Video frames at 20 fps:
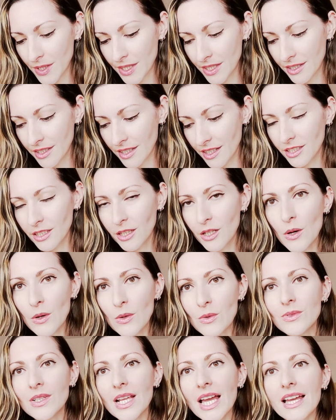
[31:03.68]
were
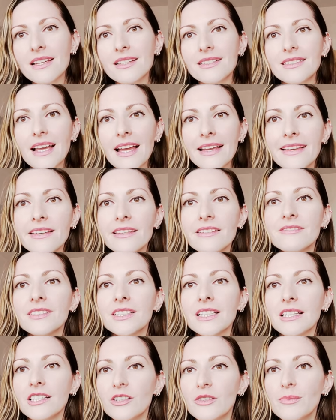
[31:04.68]
alone and naive
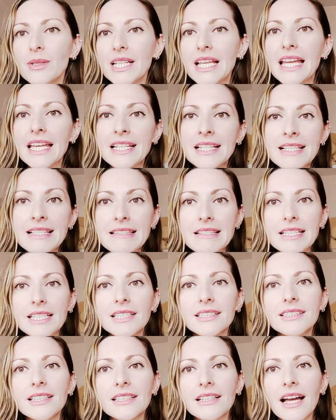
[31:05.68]
and a little bit
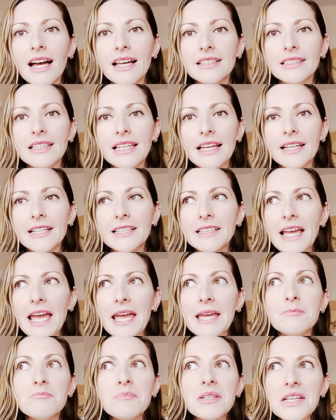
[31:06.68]
innocent and kind of like
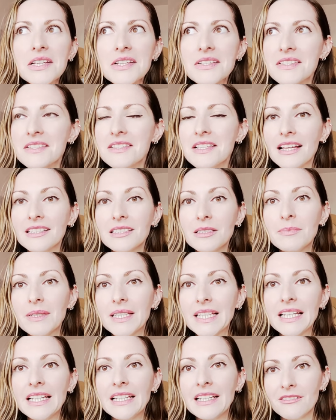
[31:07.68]
aimless at the
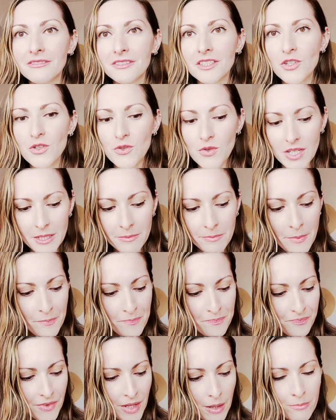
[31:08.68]
beginning of the dream,
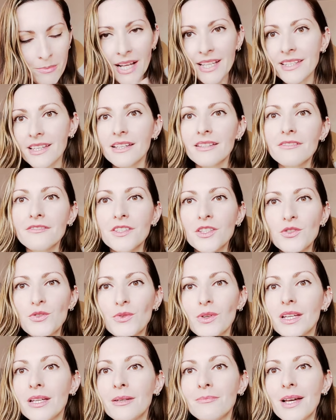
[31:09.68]
by the end of the
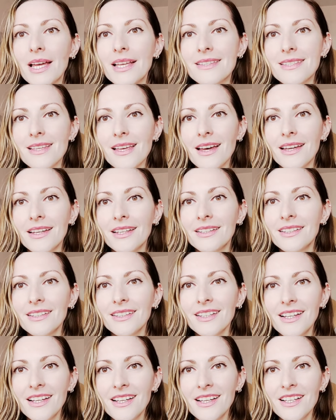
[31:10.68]
dream, it's
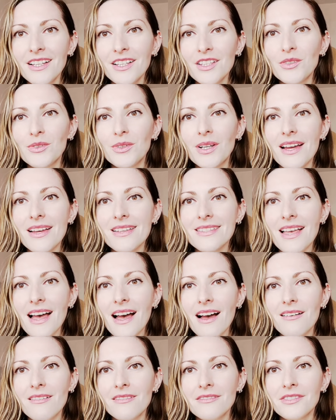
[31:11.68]
like you guys
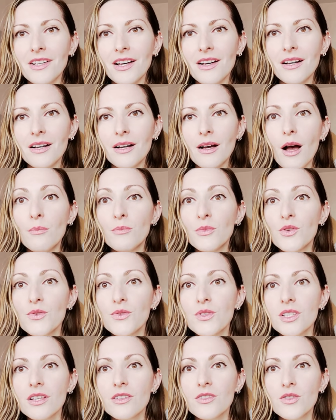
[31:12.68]
have a, a
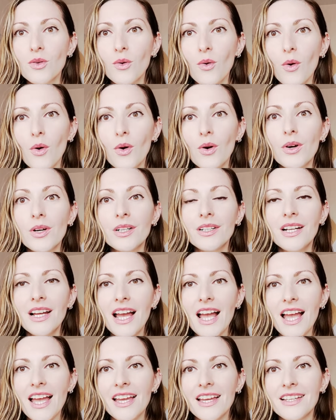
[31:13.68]
music score
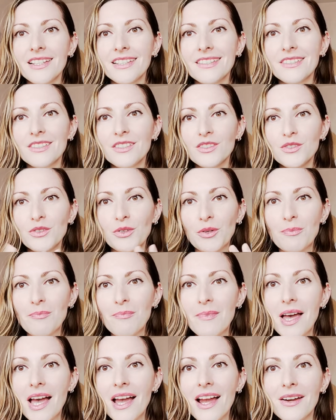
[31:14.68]
and you're
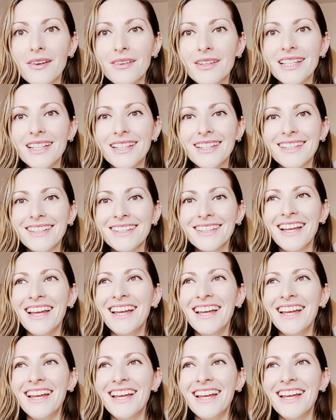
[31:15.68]
marrying.